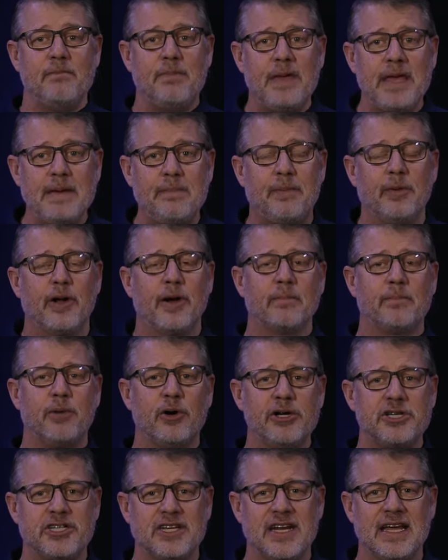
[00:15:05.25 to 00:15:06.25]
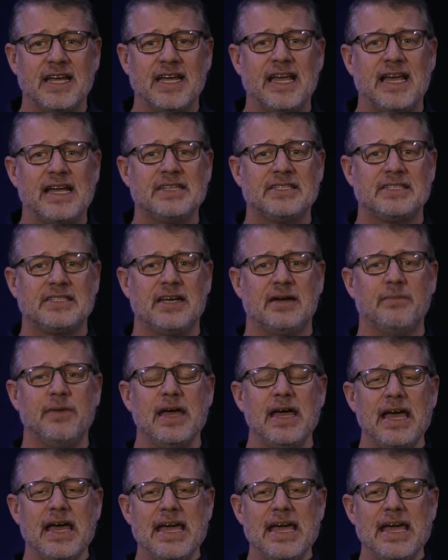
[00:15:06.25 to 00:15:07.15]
People are pushing against him.